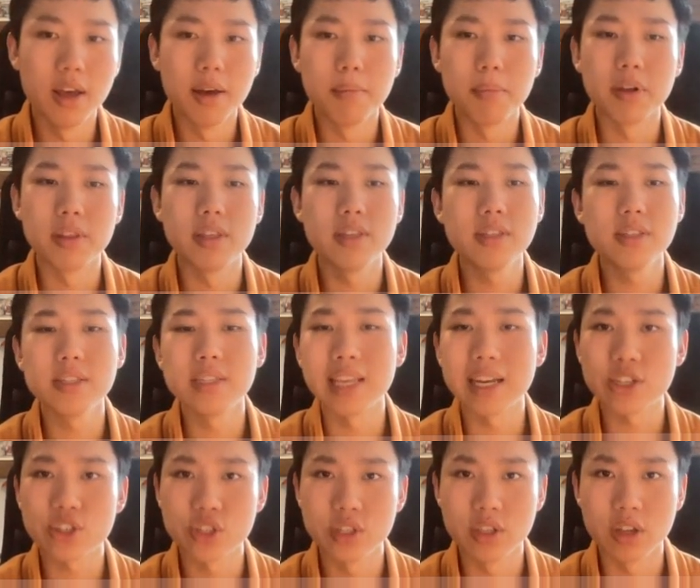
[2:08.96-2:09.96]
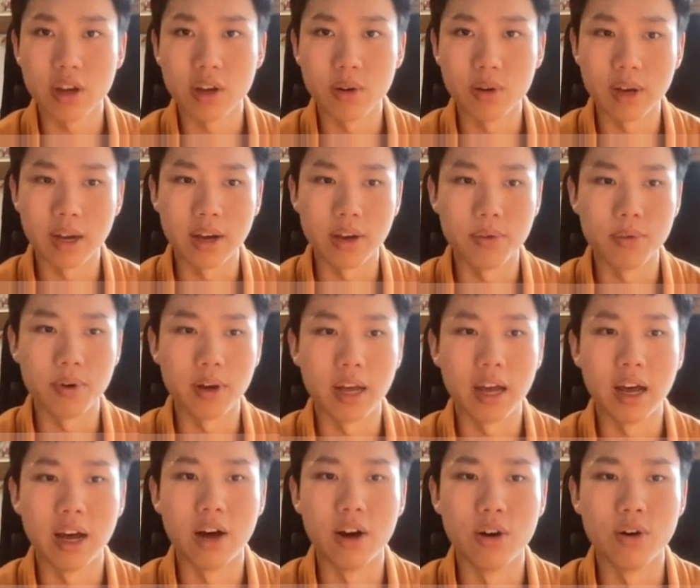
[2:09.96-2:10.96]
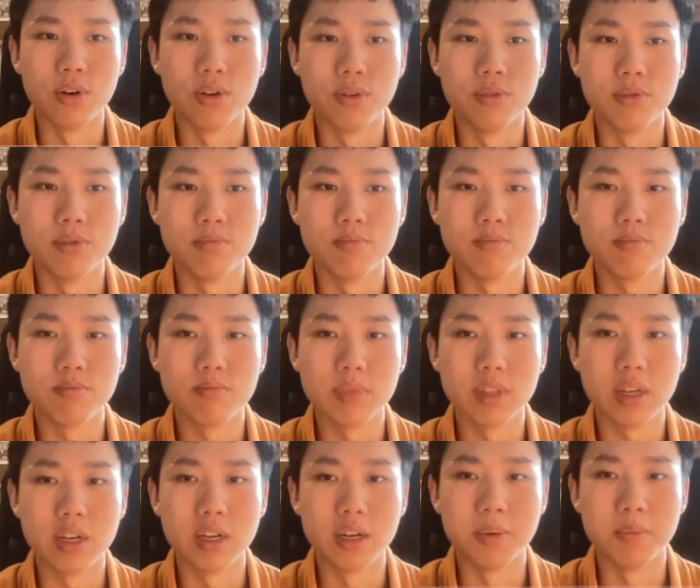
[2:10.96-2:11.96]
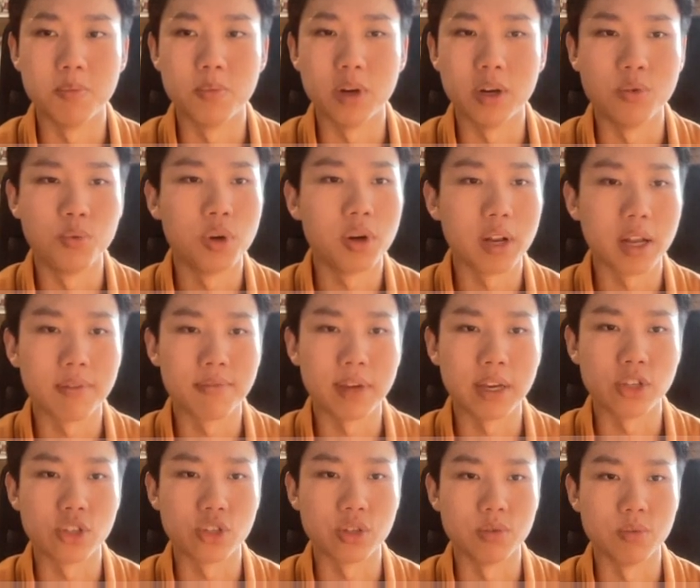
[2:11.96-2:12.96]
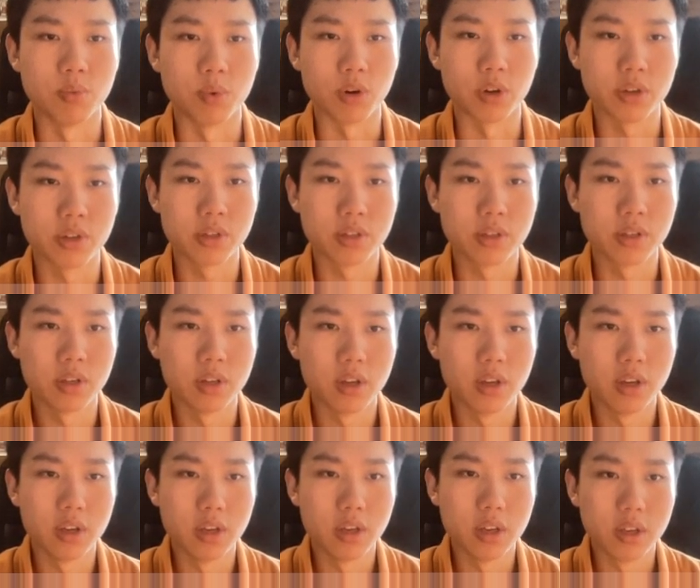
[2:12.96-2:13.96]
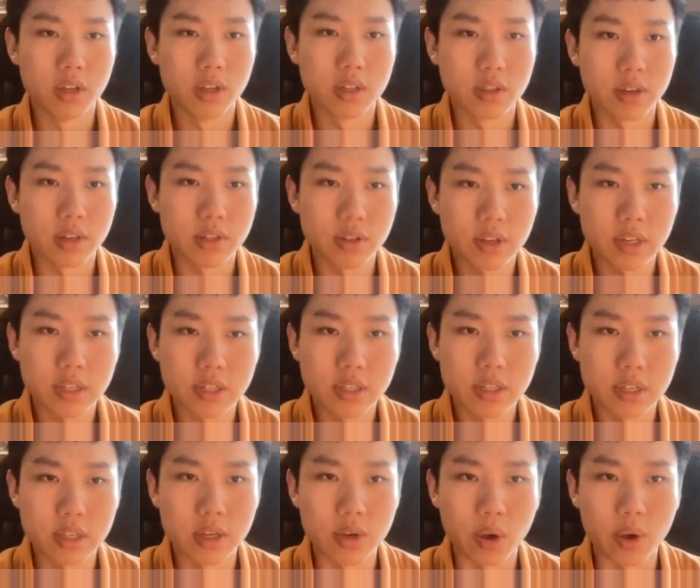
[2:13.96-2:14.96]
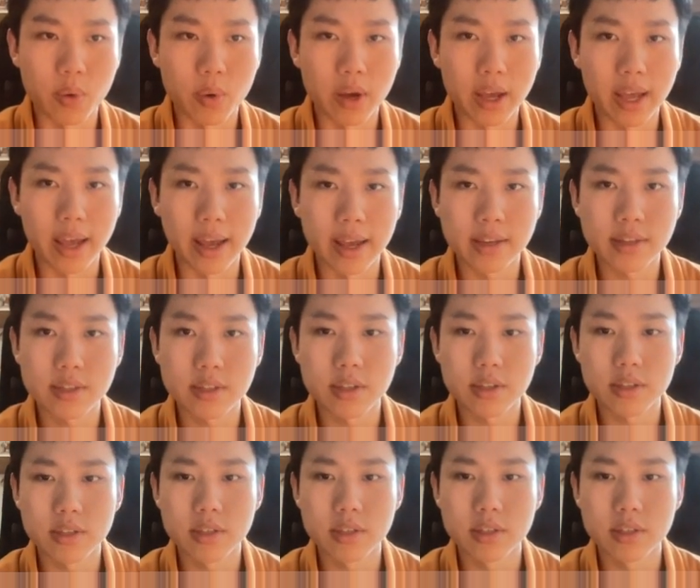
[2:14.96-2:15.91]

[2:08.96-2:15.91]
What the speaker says: But this is actually not how a real-life engine works. So as you can see, as the